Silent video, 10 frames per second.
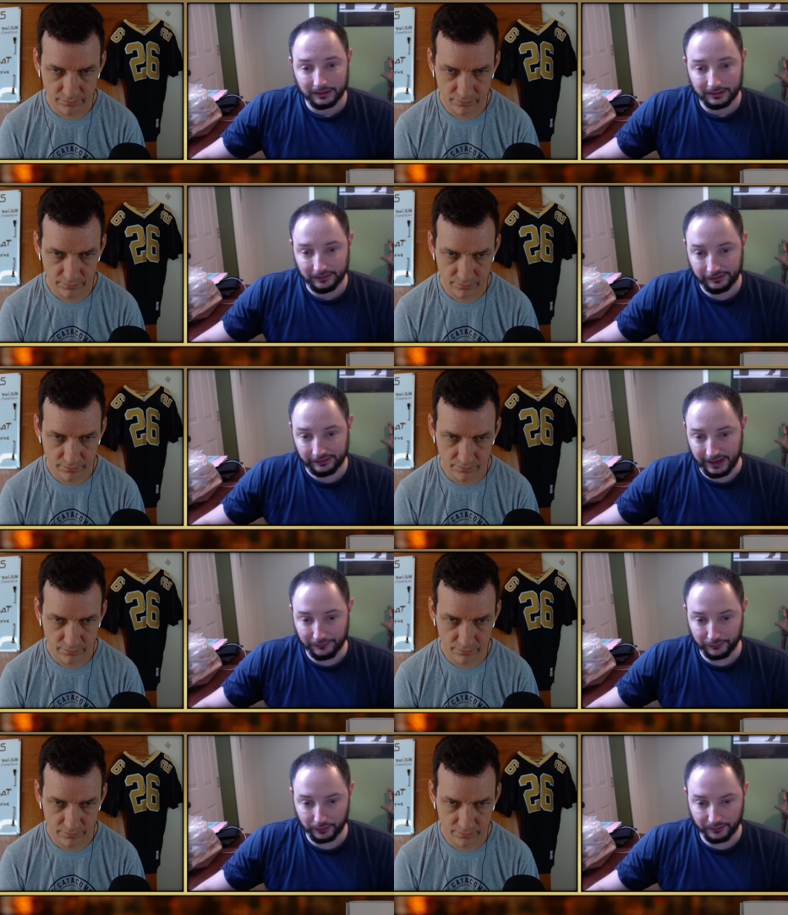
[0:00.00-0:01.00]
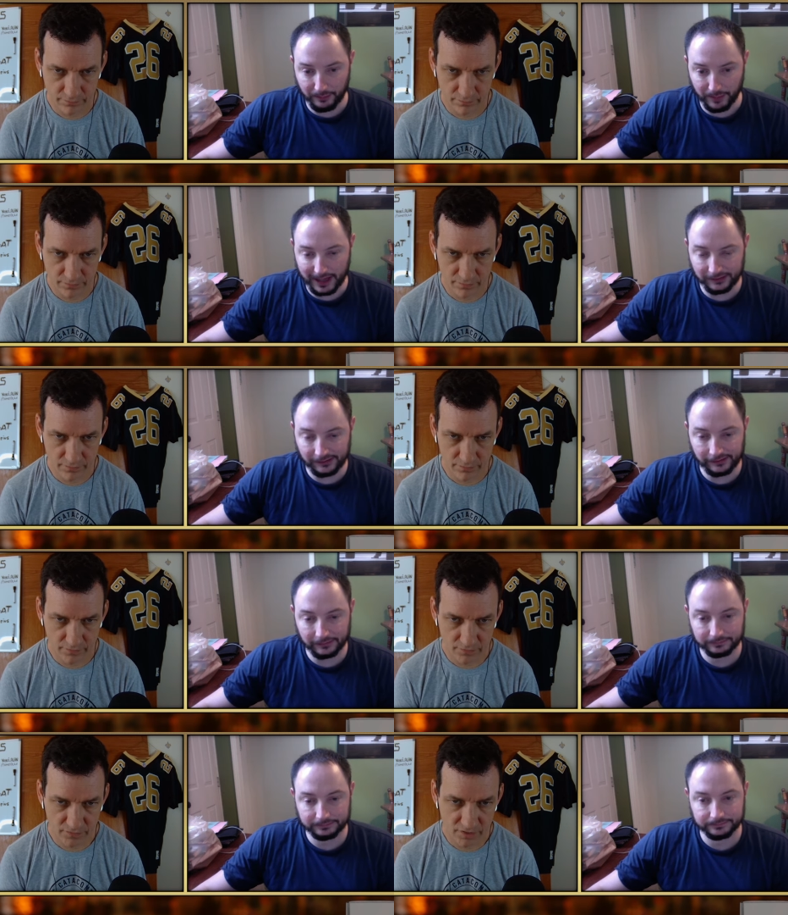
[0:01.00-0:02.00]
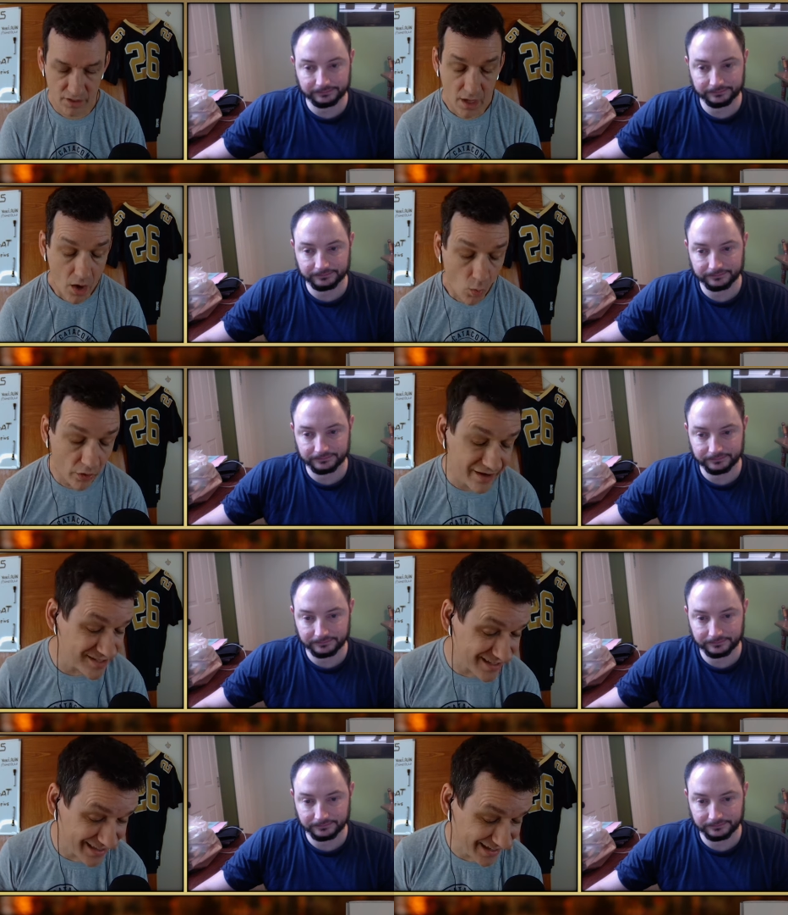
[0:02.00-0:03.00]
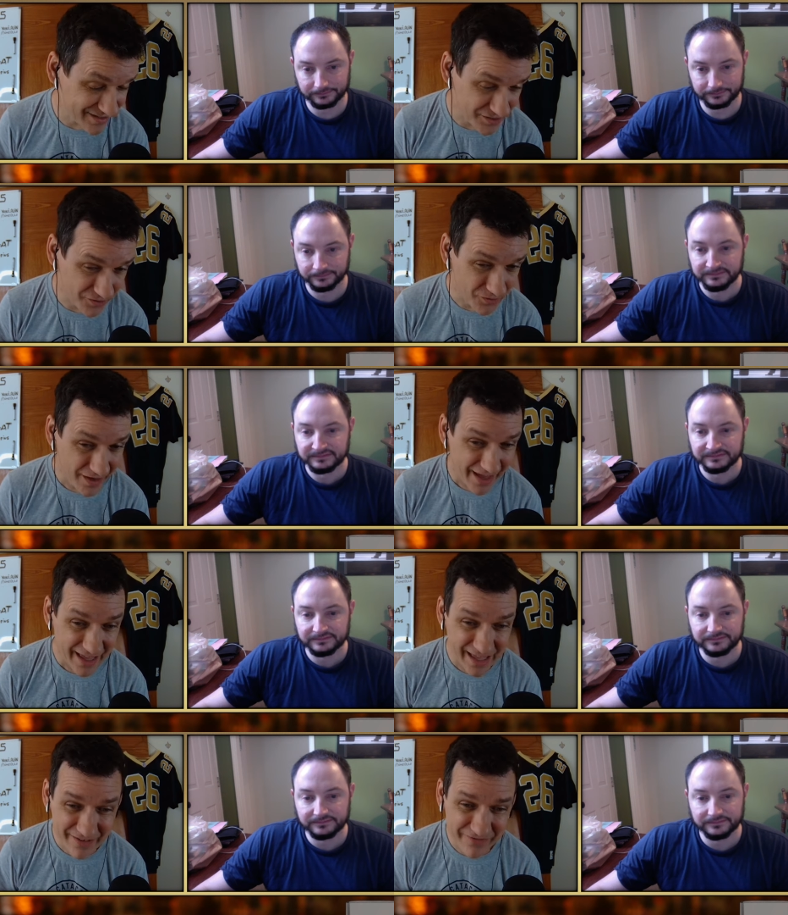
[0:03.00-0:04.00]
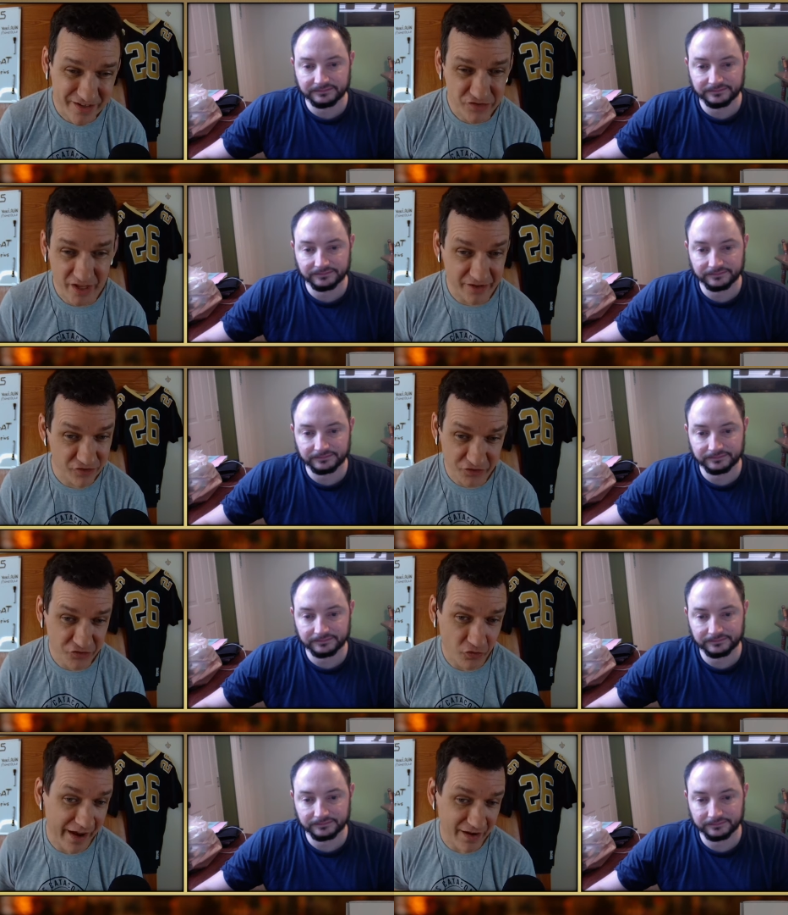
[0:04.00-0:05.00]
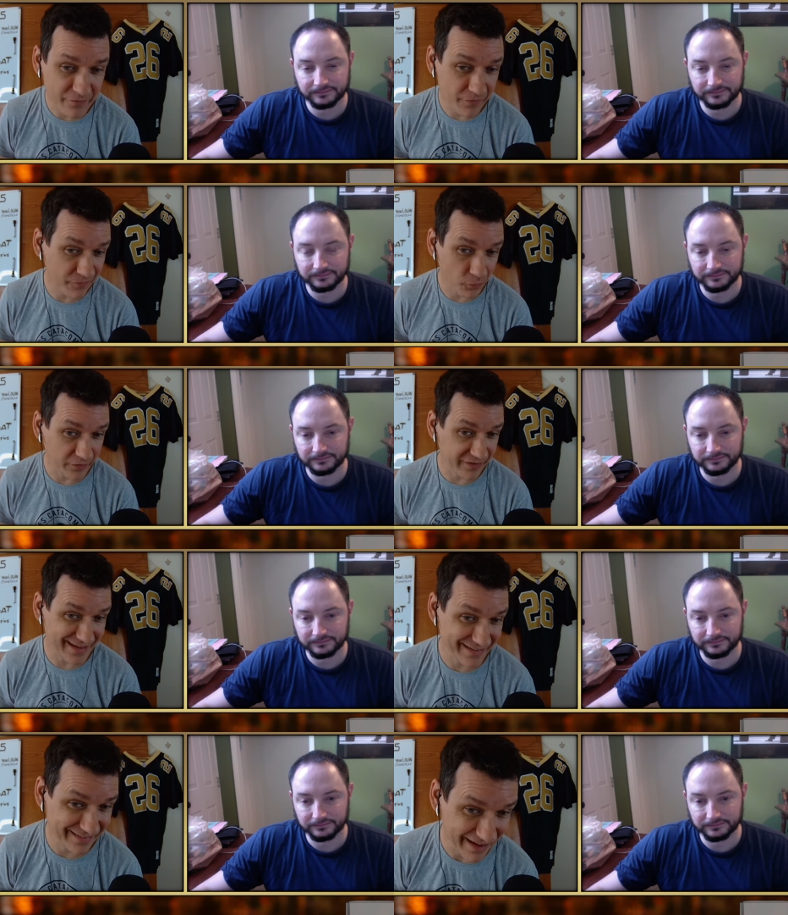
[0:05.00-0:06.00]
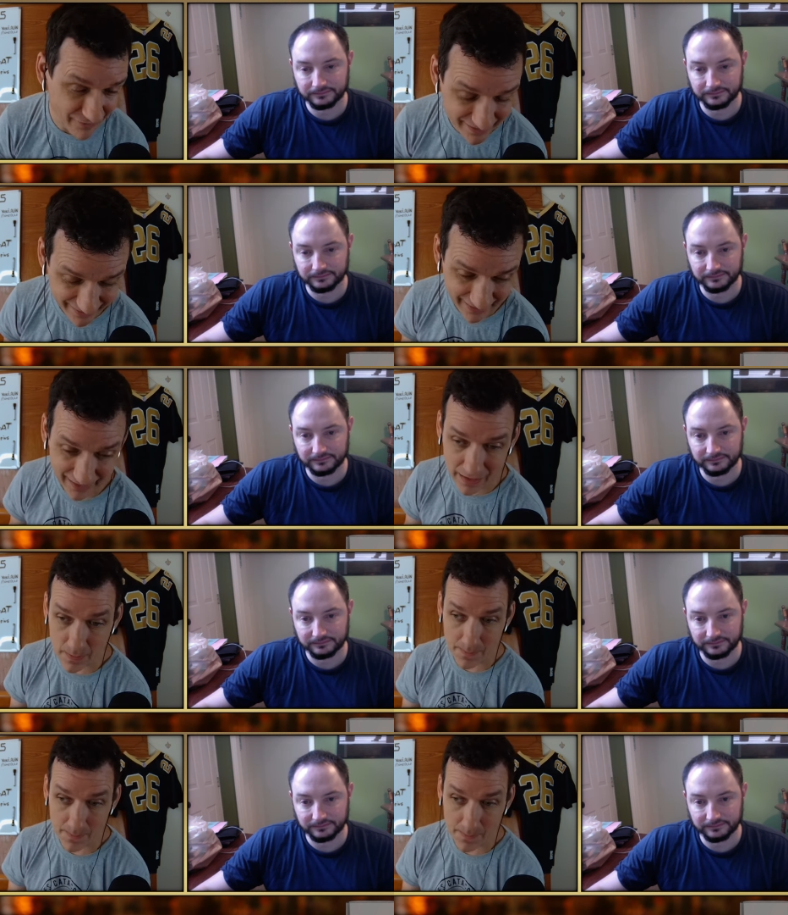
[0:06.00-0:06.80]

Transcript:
Speaker 1: safer of
Speaker 2: the bets. Well, here's the thing too: if you just trading from 14 to 17,